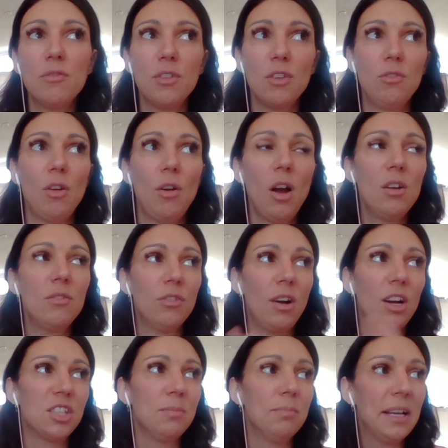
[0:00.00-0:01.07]
over
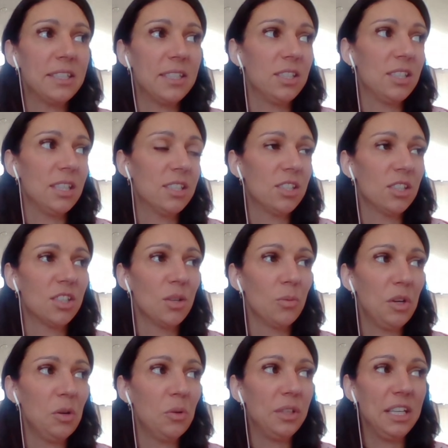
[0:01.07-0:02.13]
overarching message is
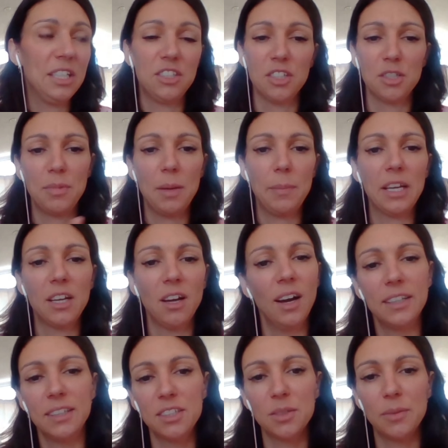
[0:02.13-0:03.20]
just that we all need to just be a bit
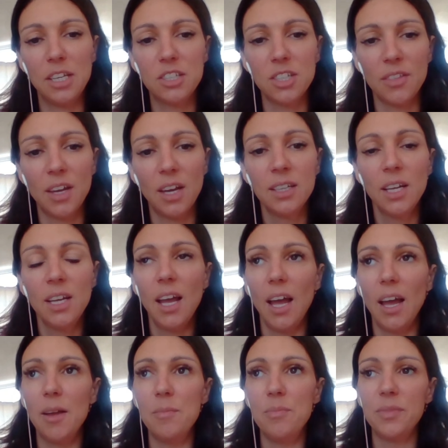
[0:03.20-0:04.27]
kinder to each other.
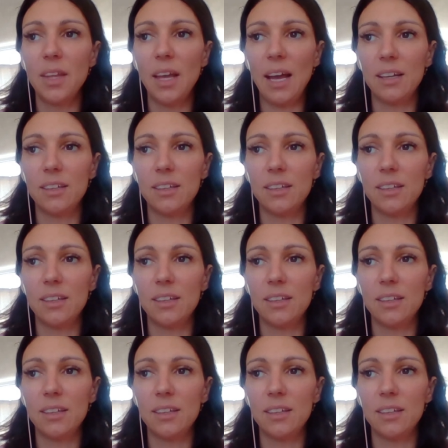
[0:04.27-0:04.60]
Um,